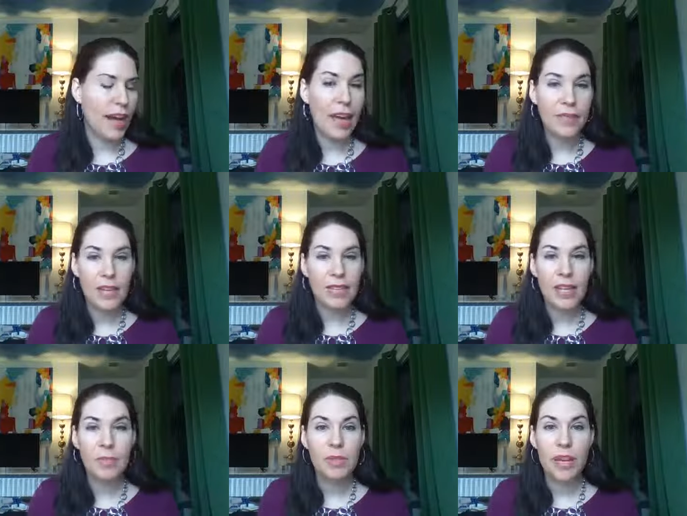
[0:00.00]
I haven't had
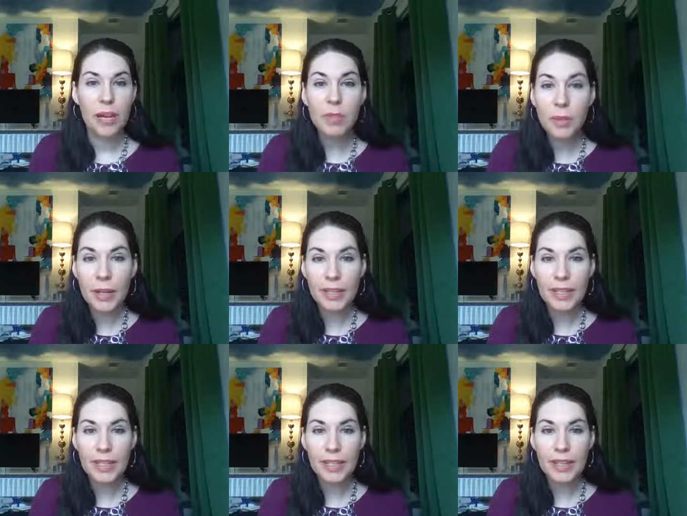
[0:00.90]
time to implement
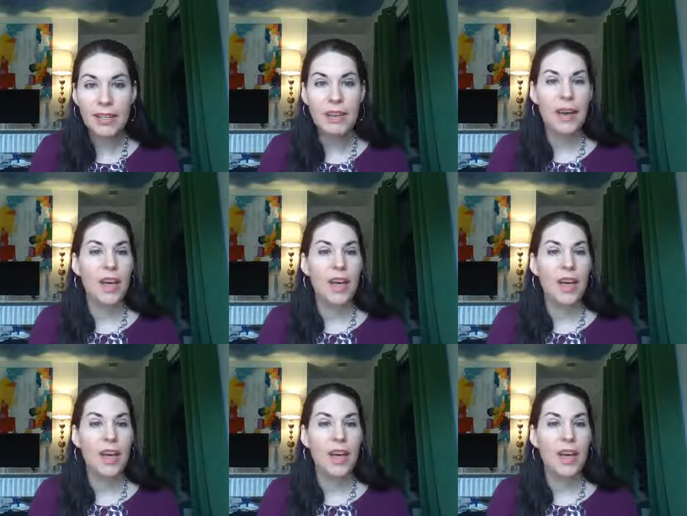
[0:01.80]
anything